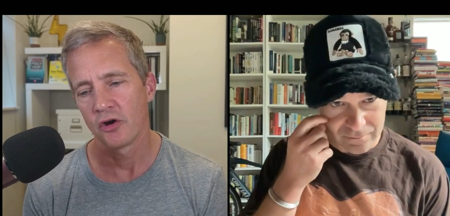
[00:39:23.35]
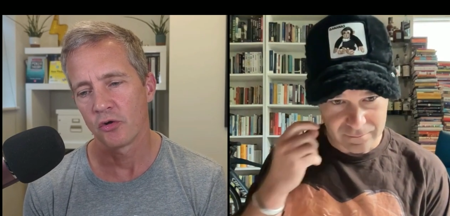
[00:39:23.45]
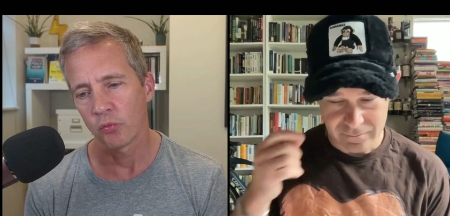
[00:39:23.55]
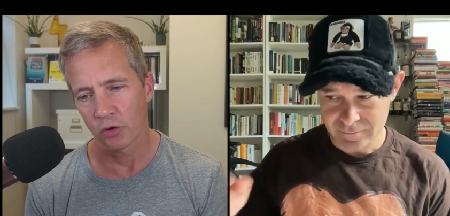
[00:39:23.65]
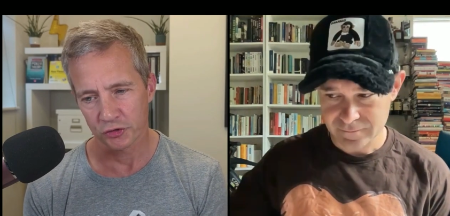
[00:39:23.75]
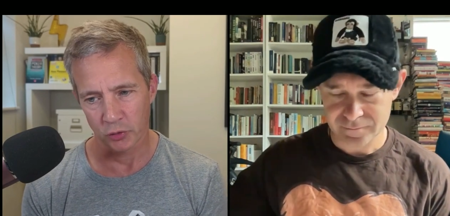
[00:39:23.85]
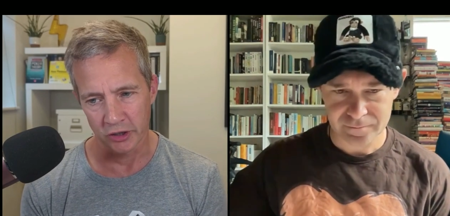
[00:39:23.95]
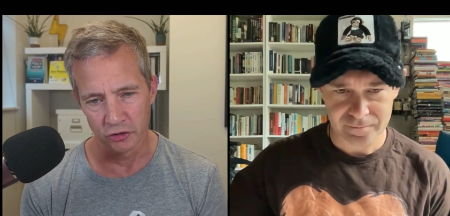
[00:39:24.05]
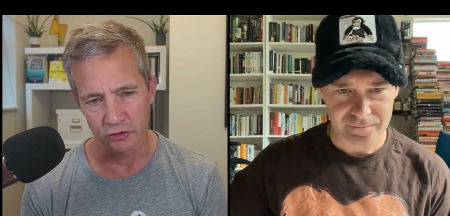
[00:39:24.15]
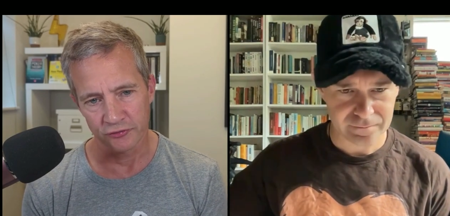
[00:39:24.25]
Speaker 1: what do I
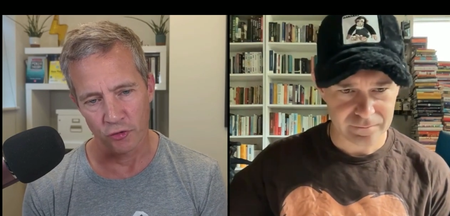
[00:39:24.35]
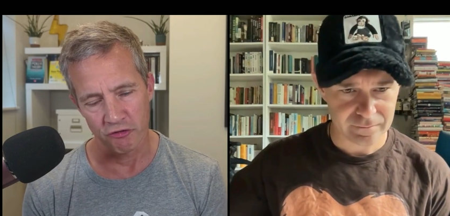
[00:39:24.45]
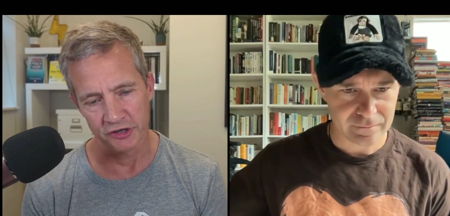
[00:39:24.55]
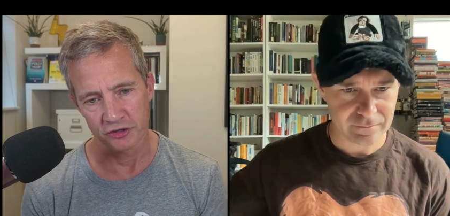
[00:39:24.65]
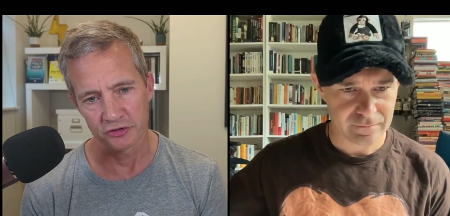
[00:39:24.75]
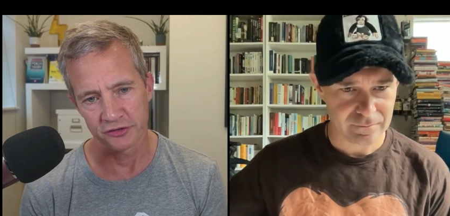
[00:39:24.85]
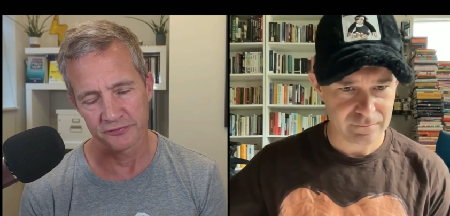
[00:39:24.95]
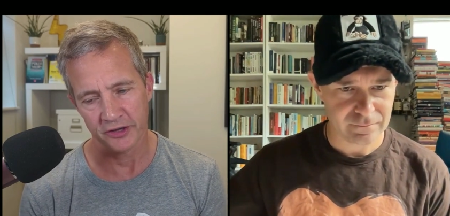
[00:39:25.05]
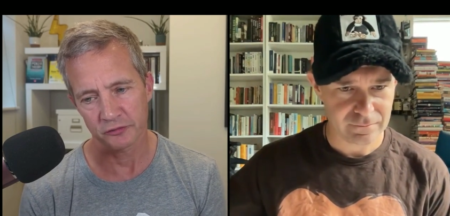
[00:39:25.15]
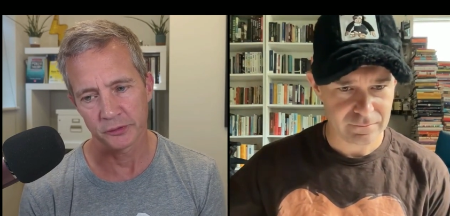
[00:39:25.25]
look for in a good
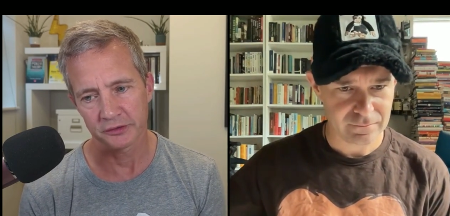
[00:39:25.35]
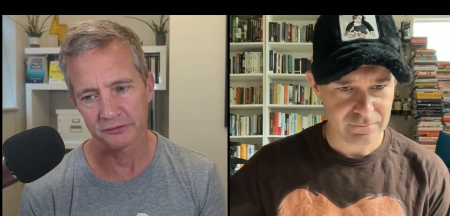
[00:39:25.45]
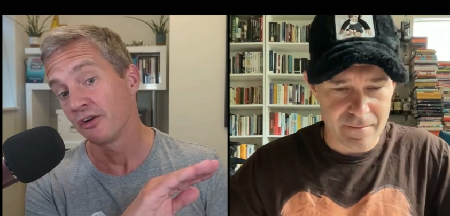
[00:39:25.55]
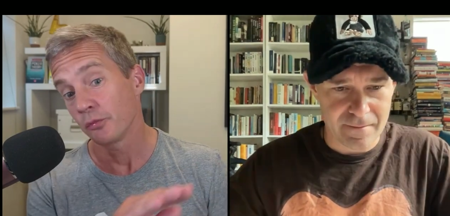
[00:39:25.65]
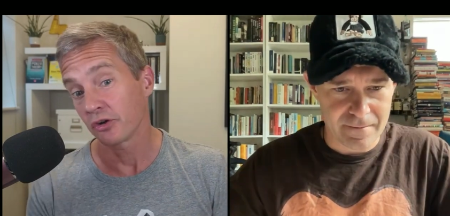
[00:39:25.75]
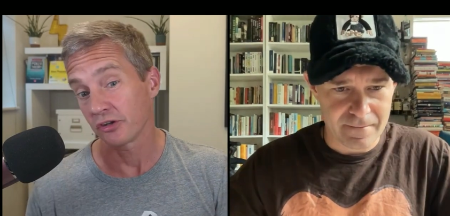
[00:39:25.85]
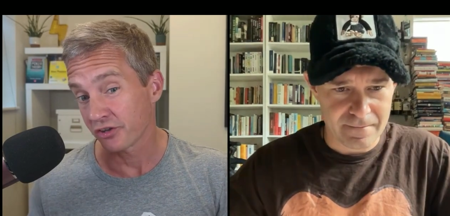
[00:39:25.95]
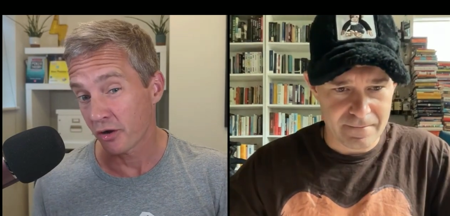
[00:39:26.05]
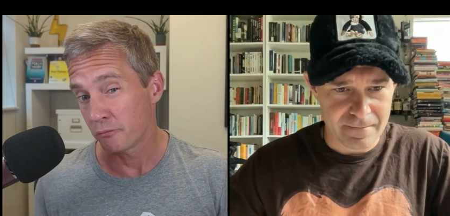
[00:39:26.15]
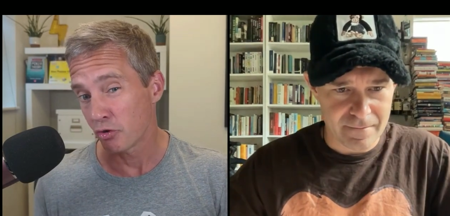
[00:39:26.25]
investment. We got a
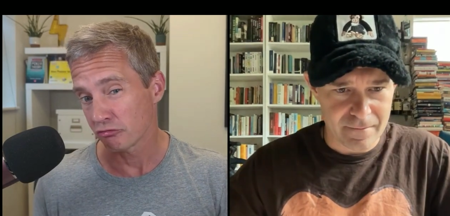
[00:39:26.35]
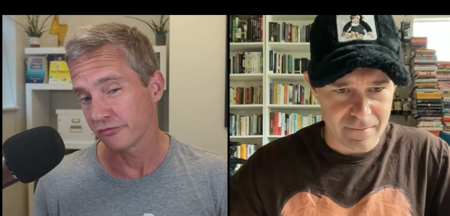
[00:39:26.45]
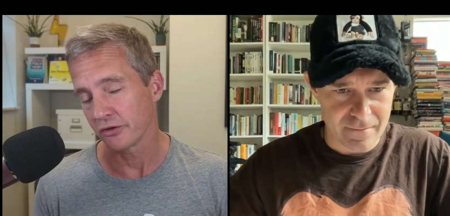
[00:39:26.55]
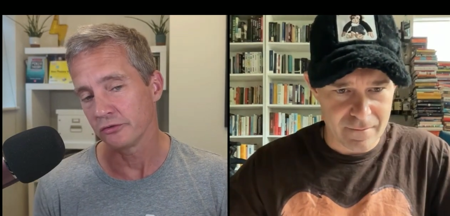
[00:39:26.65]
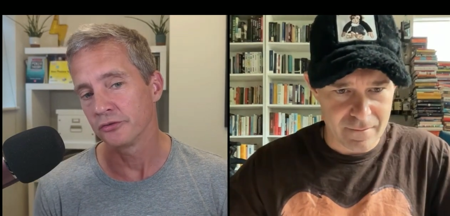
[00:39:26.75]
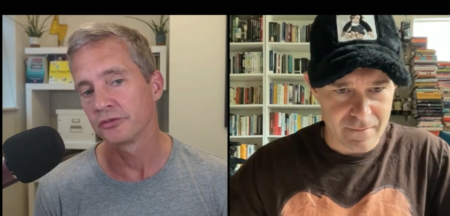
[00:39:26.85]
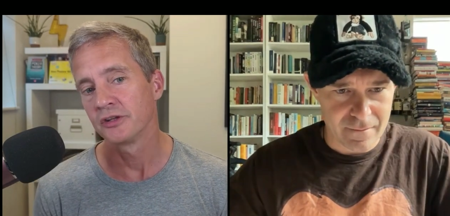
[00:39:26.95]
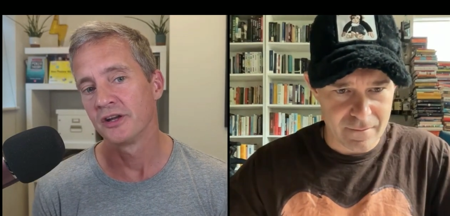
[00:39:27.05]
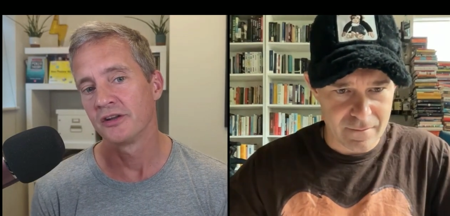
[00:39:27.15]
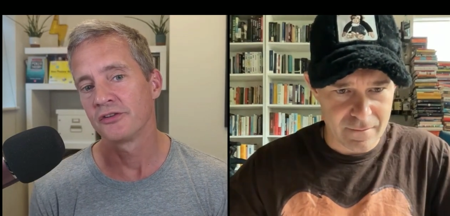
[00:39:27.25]
ton more of those.
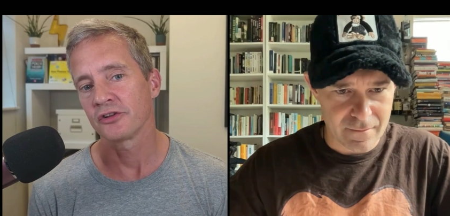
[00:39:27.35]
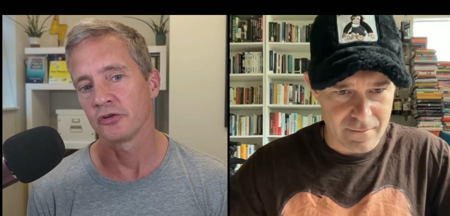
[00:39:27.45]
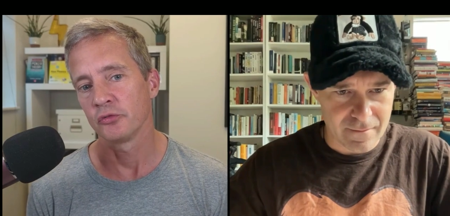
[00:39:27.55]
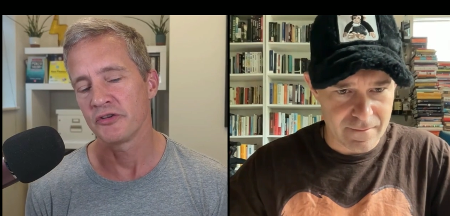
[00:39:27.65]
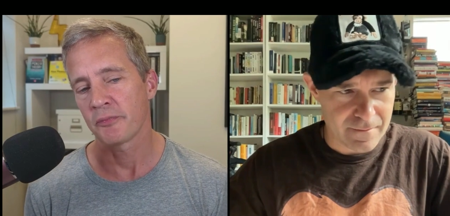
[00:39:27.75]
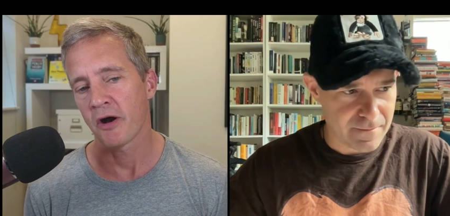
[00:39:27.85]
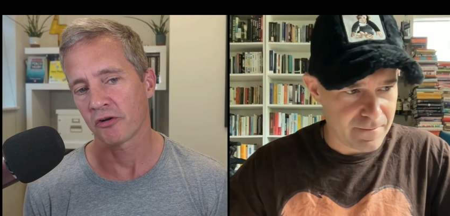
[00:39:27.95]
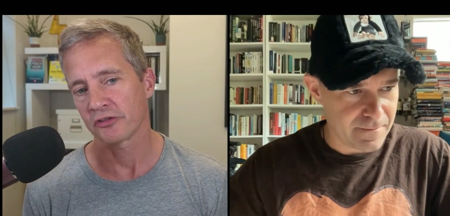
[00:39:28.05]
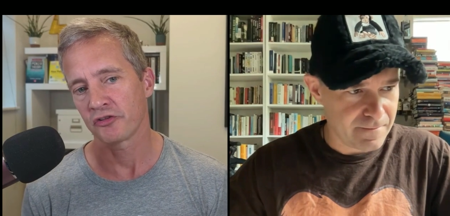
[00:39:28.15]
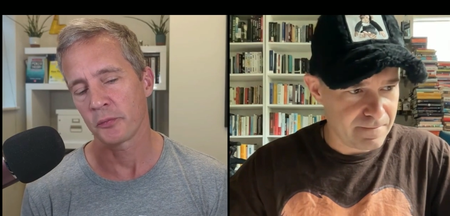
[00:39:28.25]
So we've
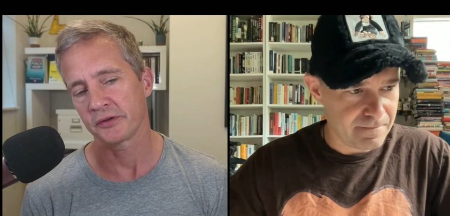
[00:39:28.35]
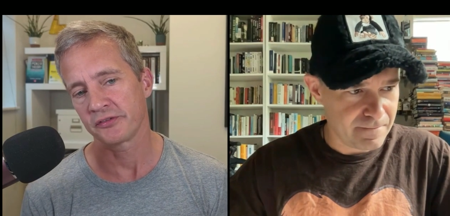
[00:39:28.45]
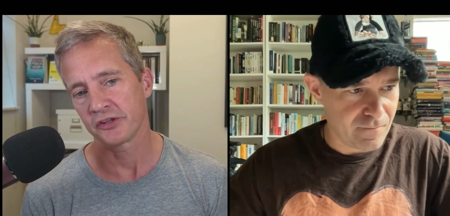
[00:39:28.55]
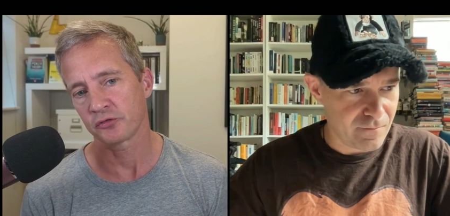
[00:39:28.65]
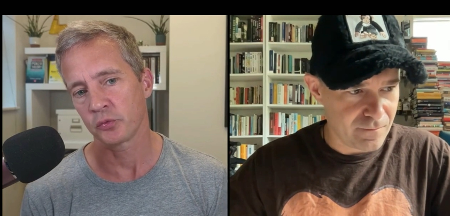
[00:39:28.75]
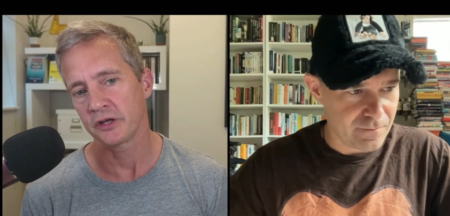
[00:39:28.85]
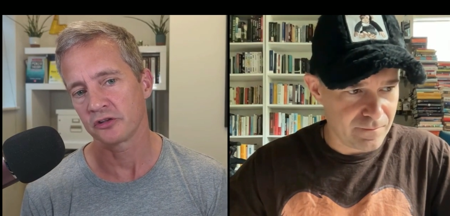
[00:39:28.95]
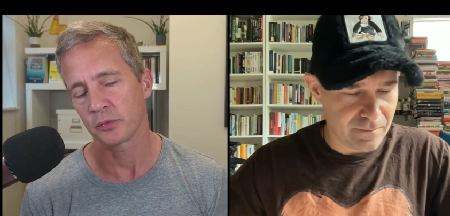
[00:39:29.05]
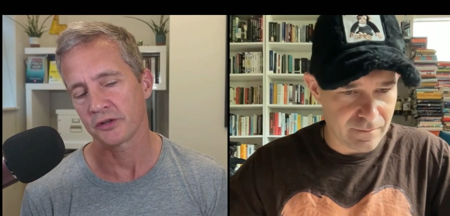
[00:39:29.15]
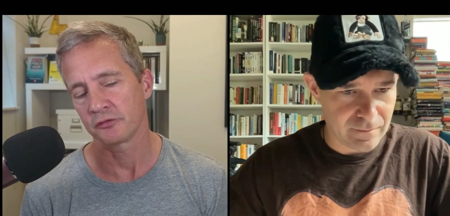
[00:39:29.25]
parked the topic for this week
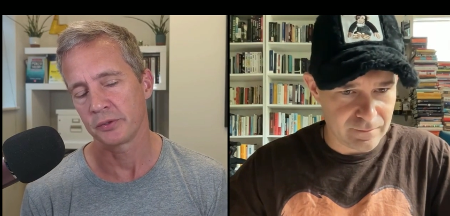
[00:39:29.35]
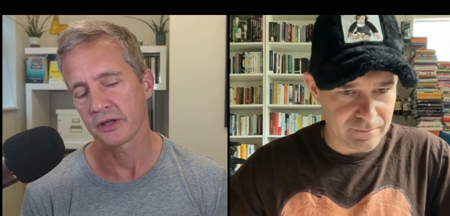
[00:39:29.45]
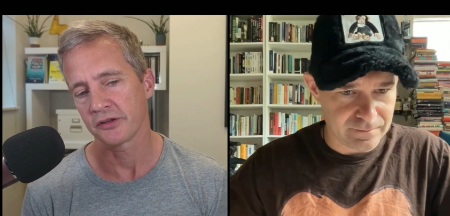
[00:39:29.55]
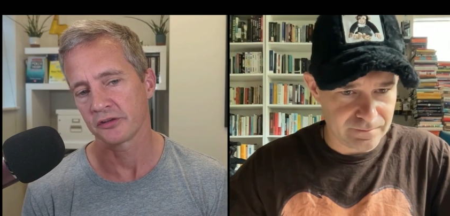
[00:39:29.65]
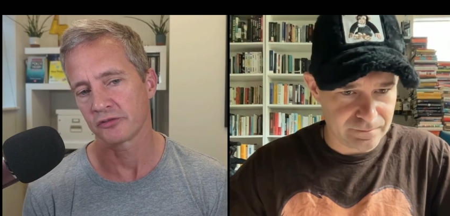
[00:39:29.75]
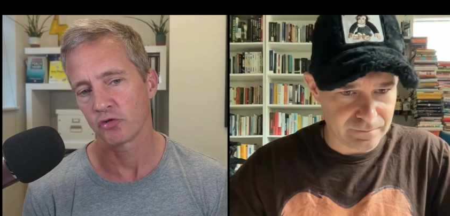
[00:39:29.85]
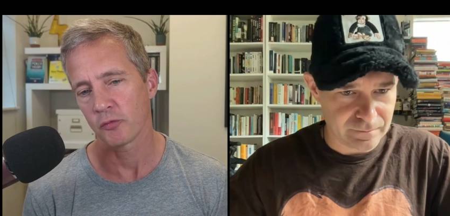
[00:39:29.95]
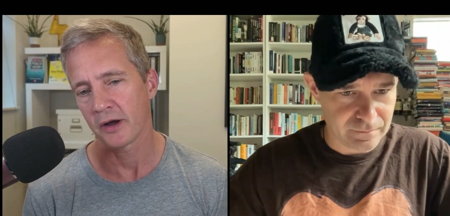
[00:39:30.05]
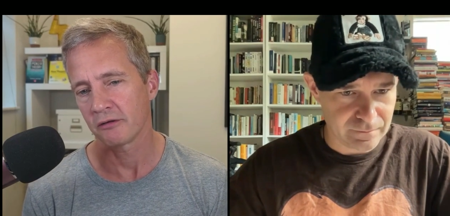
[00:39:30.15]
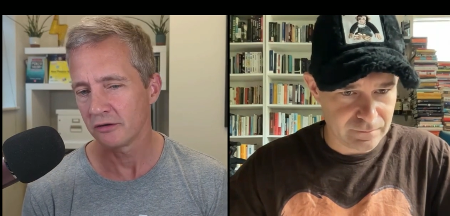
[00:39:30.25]
because we had some bigger things to talk
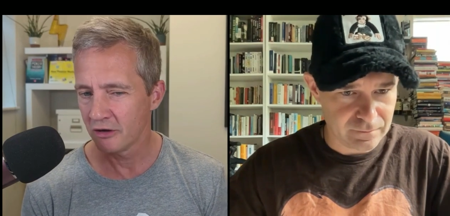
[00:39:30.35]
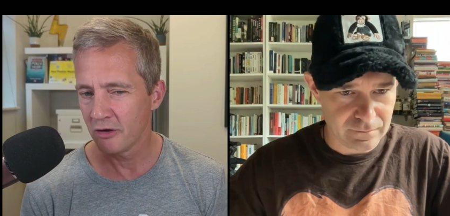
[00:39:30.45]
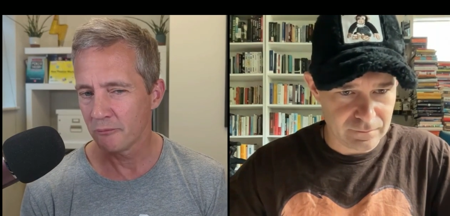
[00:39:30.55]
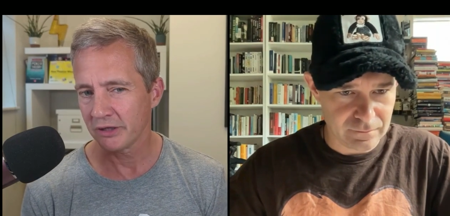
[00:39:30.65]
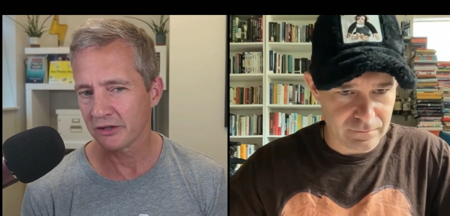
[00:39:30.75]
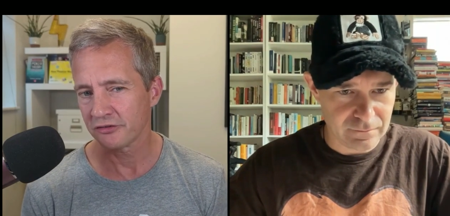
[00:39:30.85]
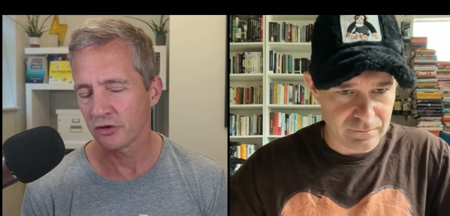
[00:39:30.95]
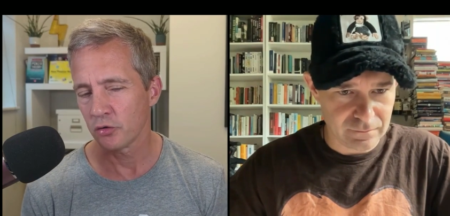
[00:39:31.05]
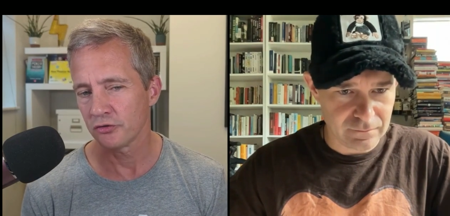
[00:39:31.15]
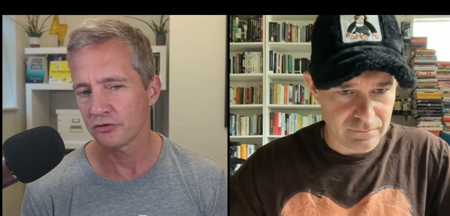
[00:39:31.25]
about. But let us
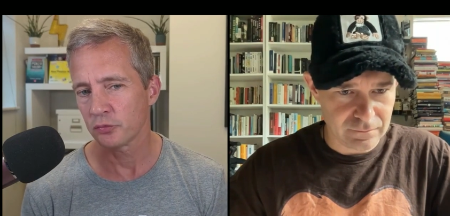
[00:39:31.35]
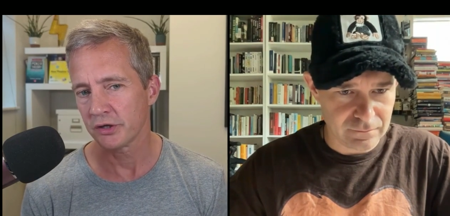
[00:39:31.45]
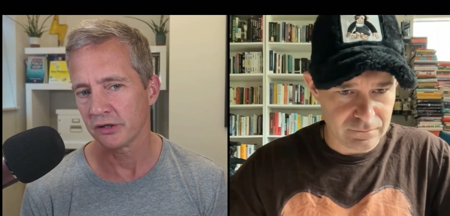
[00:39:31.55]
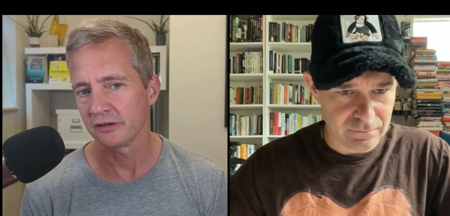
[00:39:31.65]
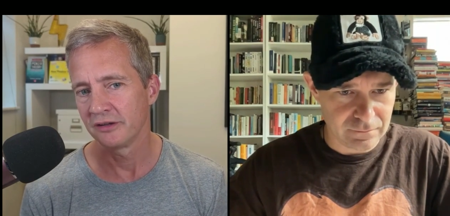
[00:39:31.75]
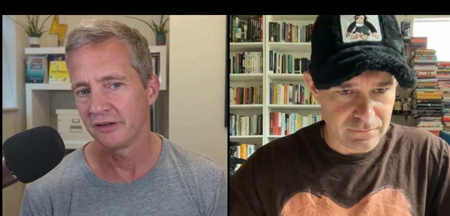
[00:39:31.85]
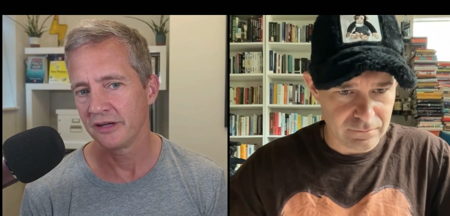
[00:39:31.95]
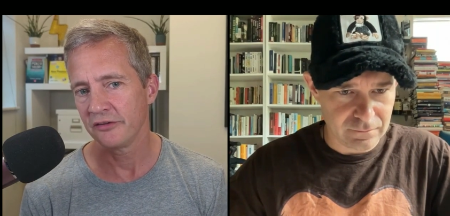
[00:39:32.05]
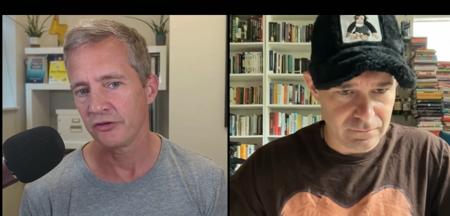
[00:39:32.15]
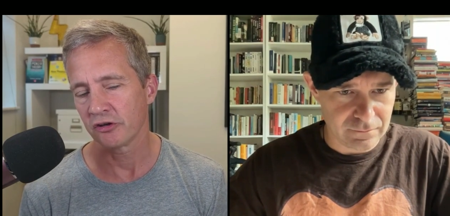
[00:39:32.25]
know on Twitter
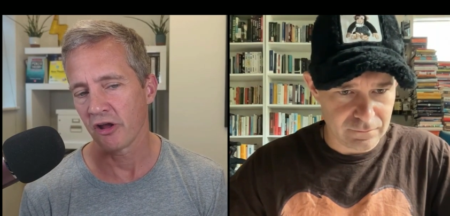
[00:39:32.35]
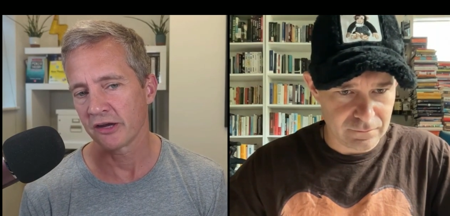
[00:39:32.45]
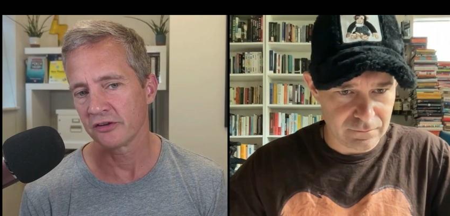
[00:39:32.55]
if you'd like